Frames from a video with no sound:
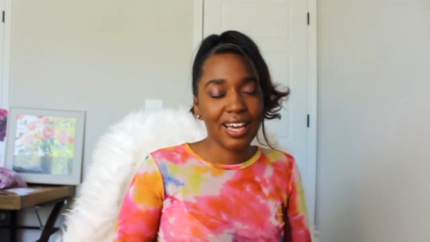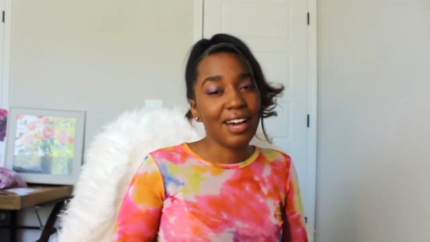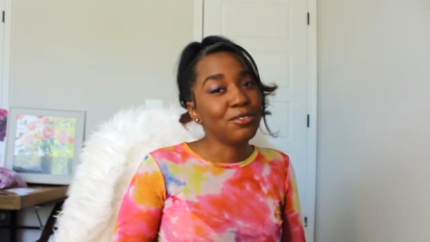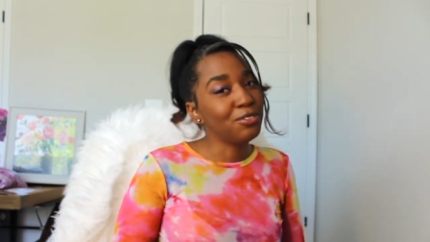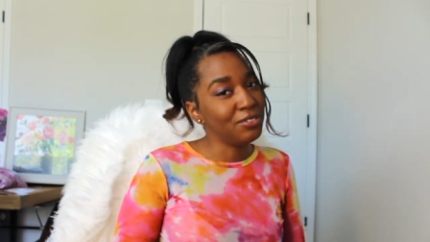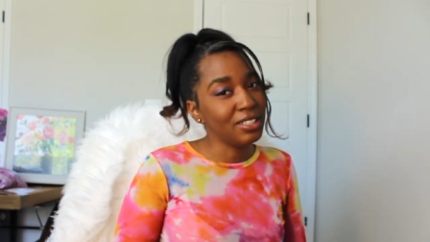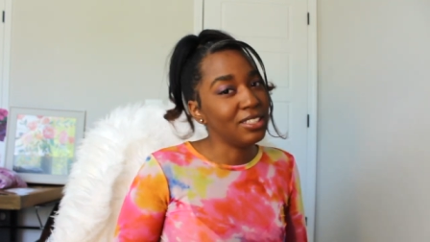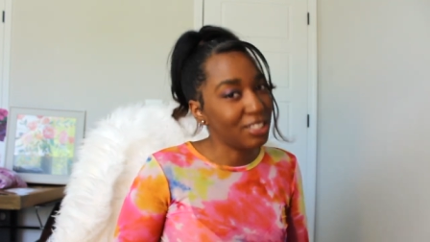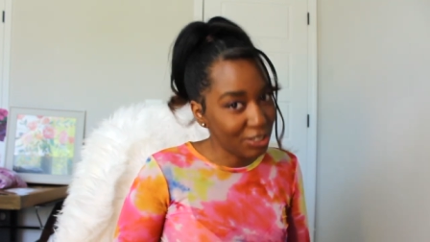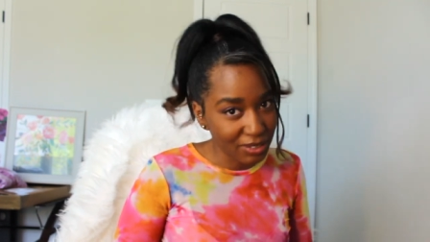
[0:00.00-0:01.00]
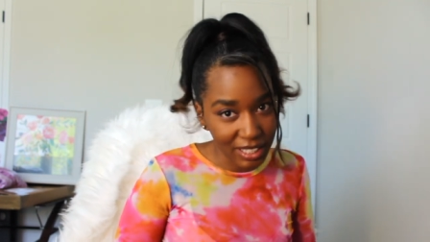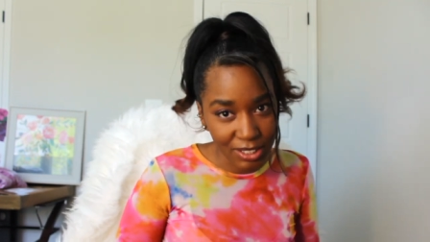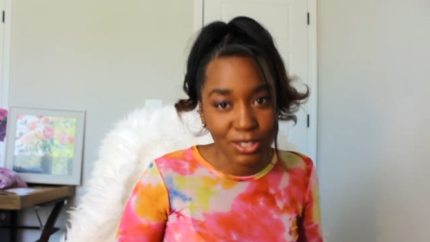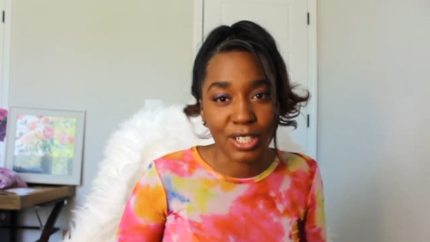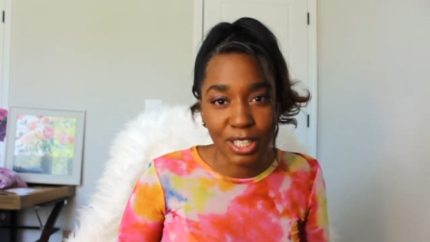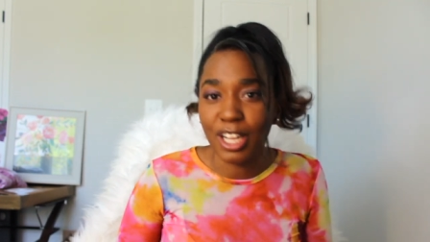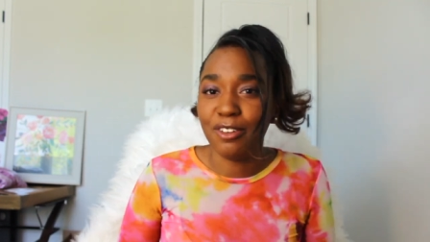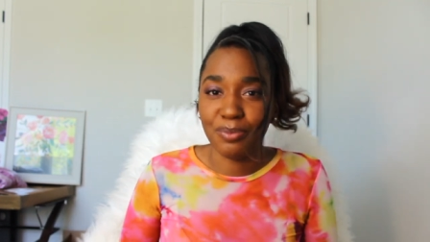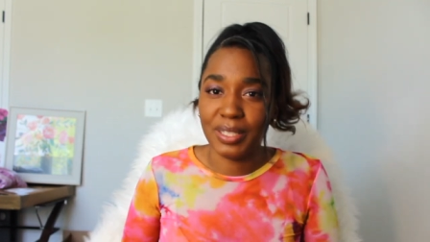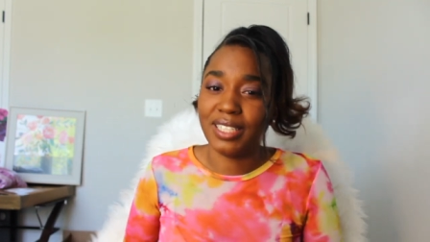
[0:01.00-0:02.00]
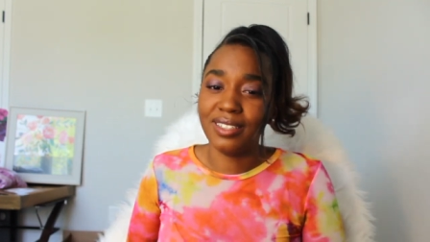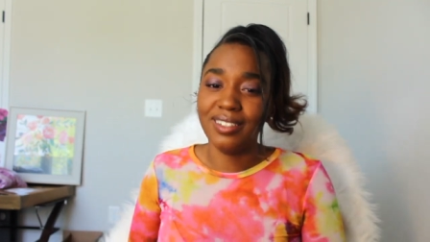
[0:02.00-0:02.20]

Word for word: I have a feeling that you guys are gonna love me.